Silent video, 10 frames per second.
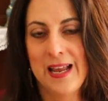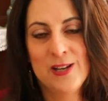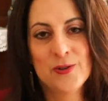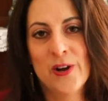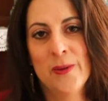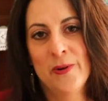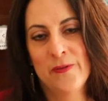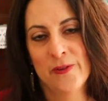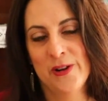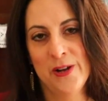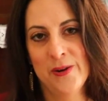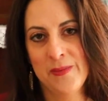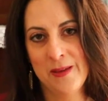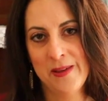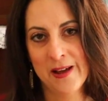enjoyable for you,
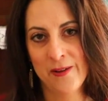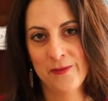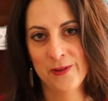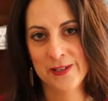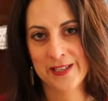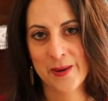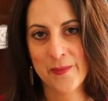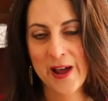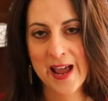maybe helpful in some way.